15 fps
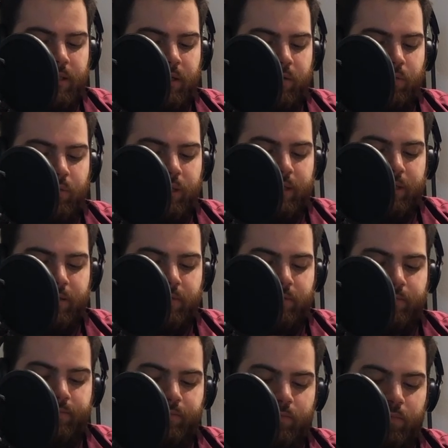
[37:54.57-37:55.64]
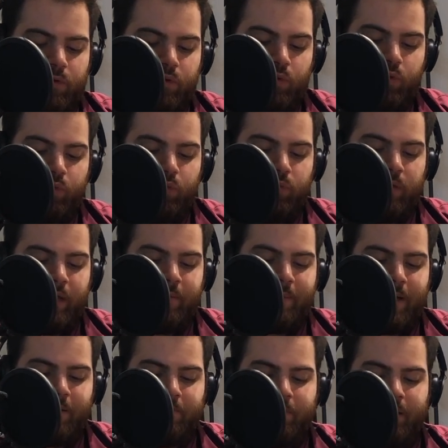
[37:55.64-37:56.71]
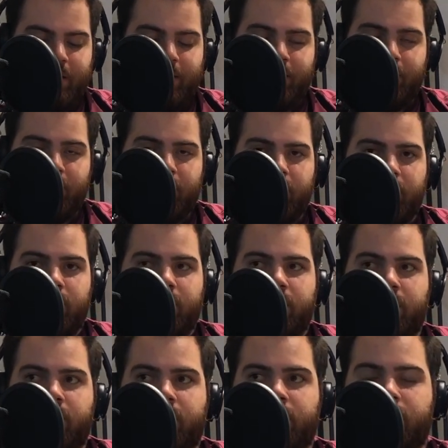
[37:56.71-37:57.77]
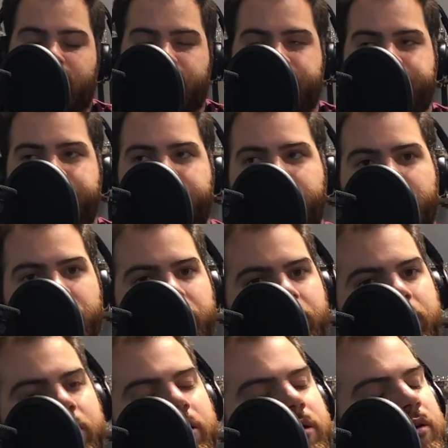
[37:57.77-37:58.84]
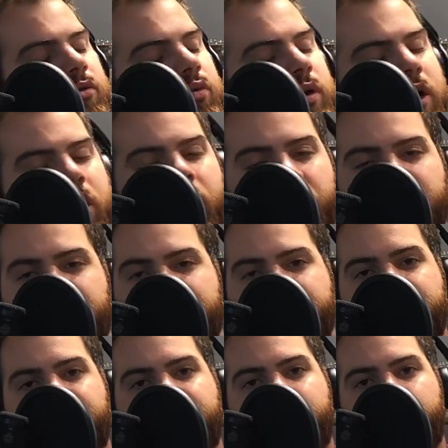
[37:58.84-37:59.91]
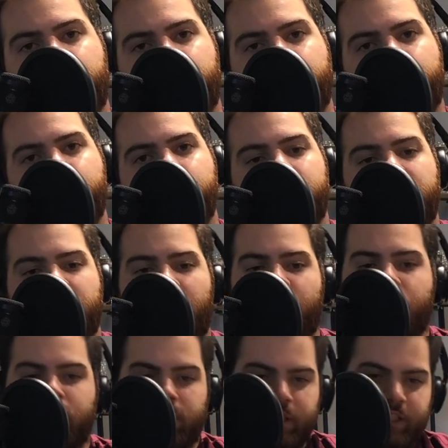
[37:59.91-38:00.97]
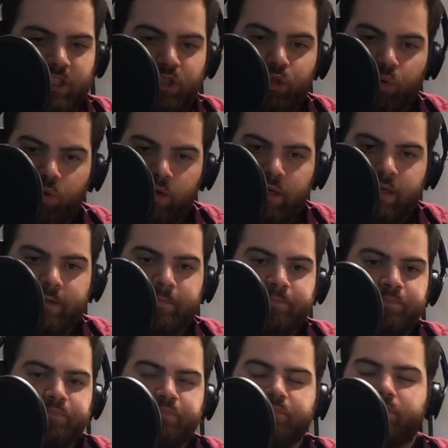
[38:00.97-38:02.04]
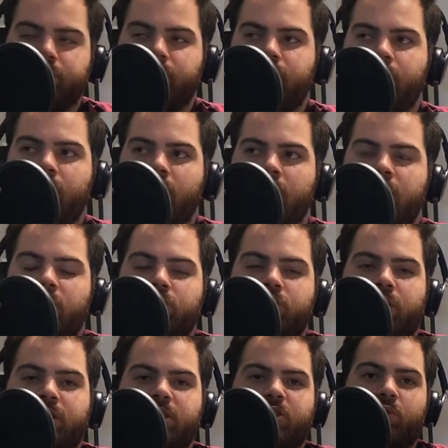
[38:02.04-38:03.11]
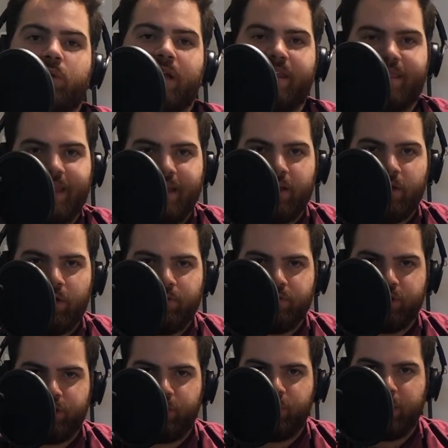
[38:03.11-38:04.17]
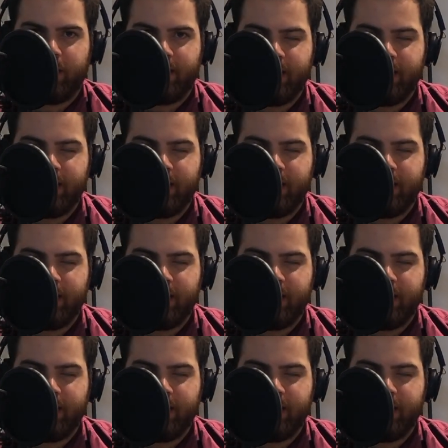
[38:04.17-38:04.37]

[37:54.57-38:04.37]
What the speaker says: the week, who they might be. But regardless of who, y'all will enjoy. So I just want to thank y'all for tuning